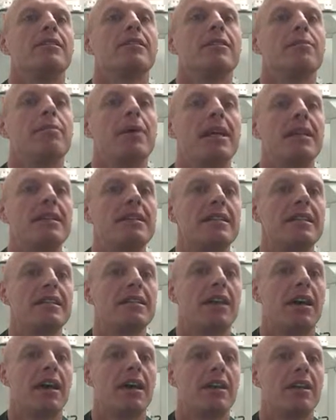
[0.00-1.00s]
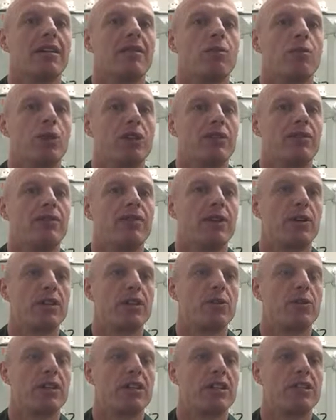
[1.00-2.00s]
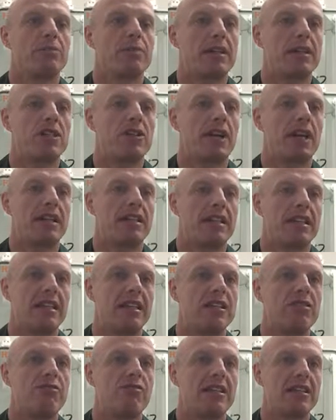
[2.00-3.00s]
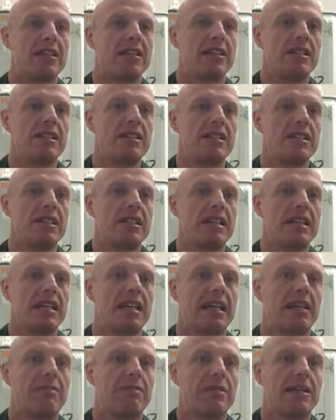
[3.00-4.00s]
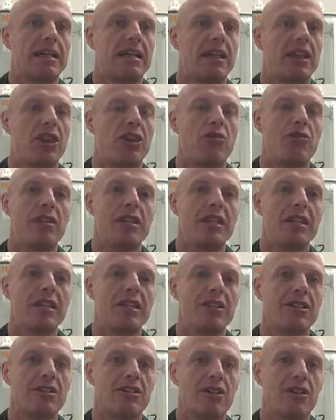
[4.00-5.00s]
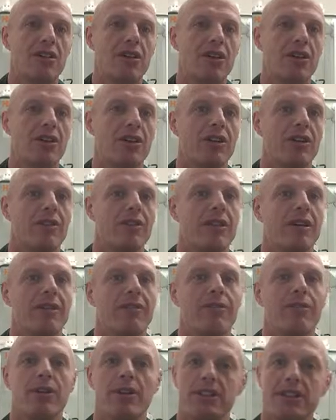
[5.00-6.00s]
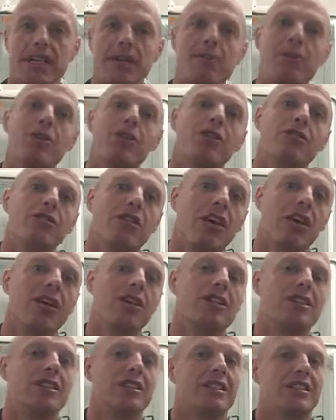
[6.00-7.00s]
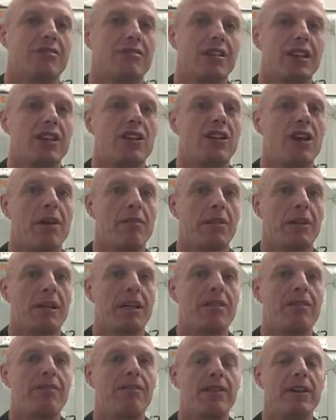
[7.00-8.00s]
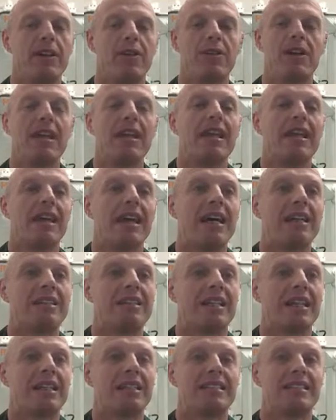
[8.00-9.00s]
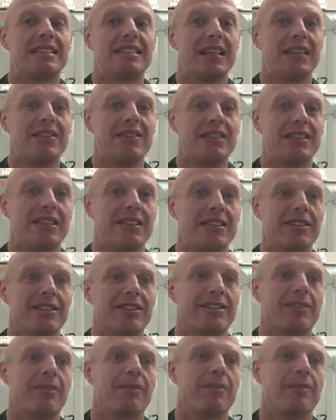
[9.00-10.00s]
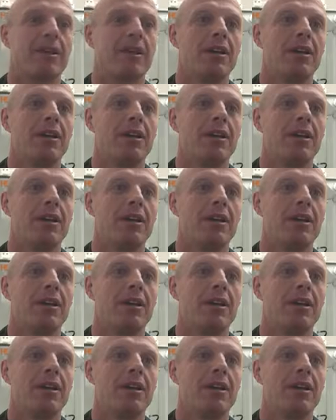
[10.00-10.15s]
Depending on which field you want to specialize in, this residency can be 3 years or longer. For example, neurology is a really complicated field. That takes 7 years.